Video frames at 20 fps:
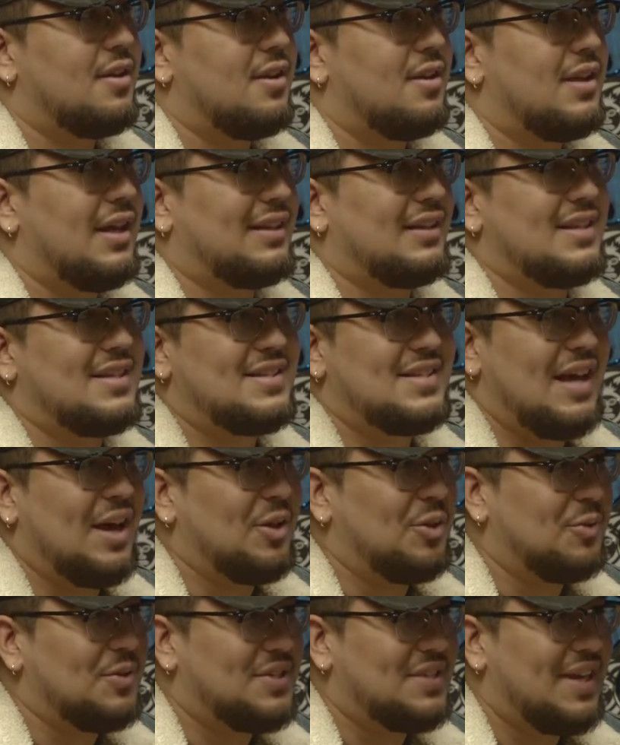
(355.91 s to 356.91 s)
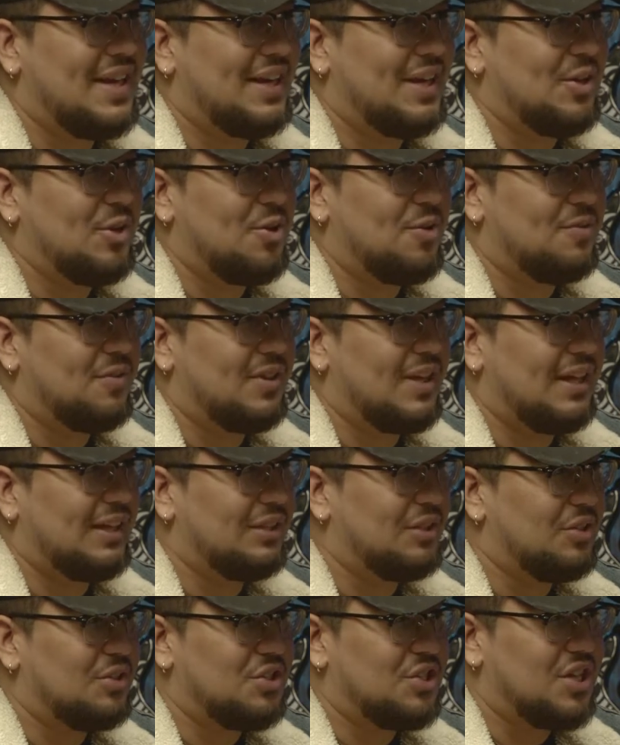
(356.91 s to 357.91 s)
like the South was taking over, like
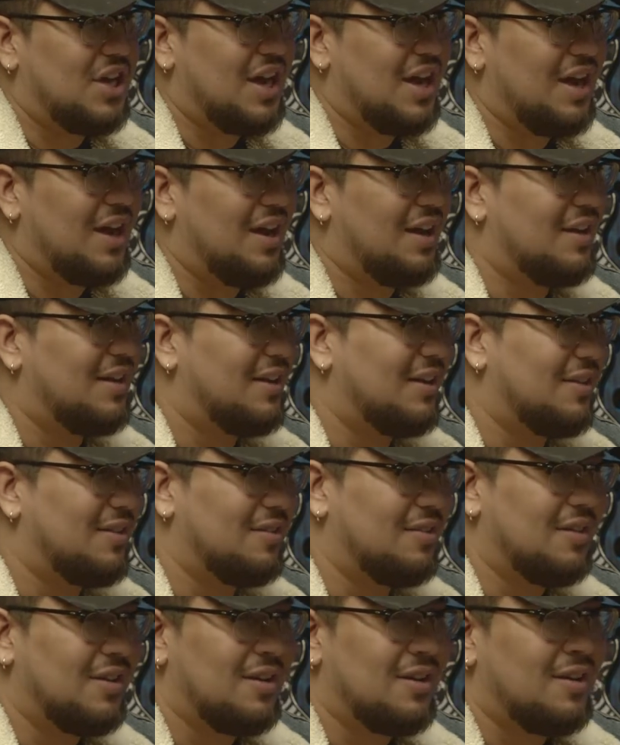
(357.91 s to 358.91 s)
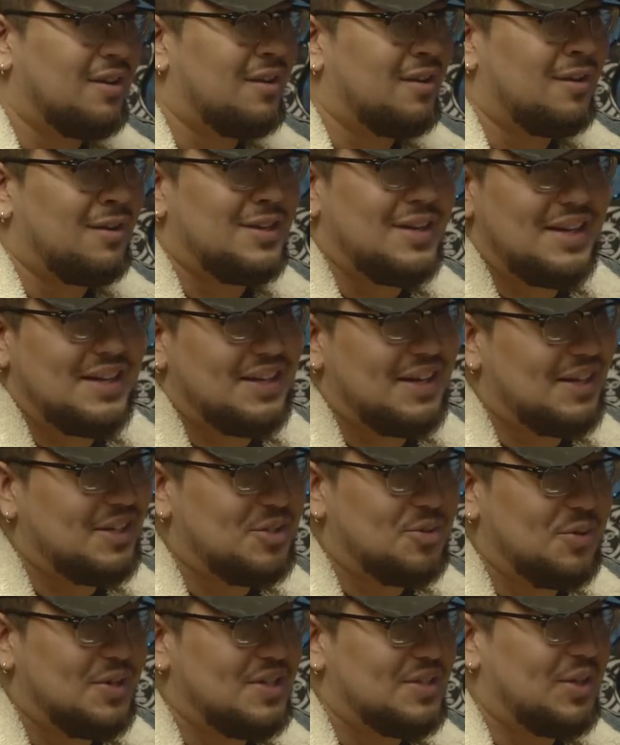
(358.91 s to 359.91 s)
Lil Jon and Yin Yang
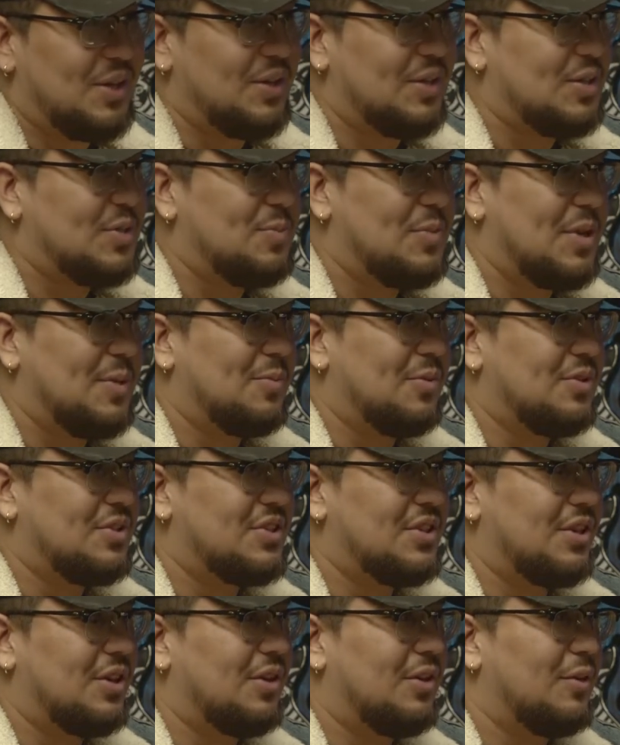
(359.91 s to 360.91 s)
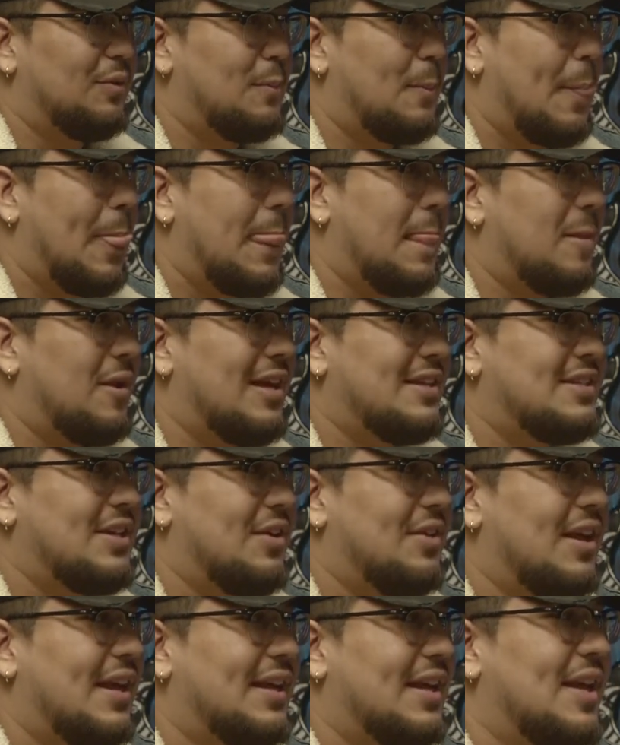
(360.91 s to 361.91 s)
Twins, all these people. So that's how
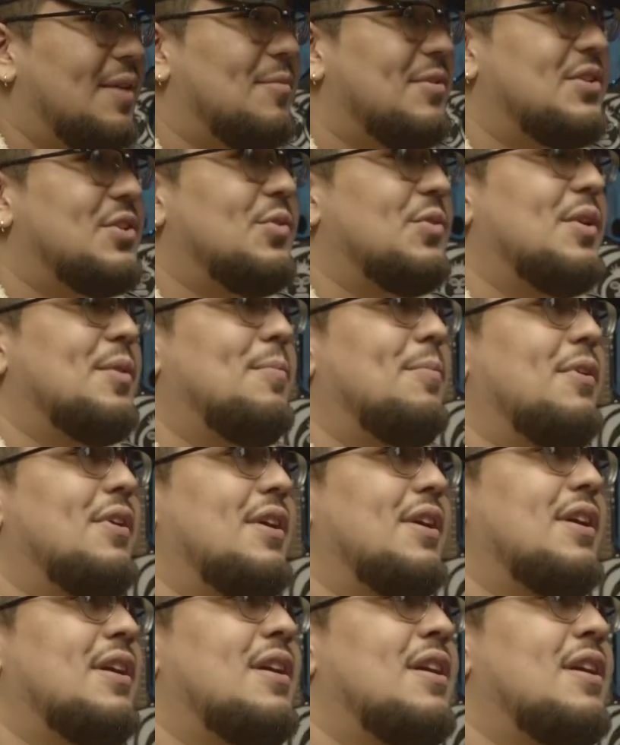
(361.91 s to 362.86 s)
that came into it. But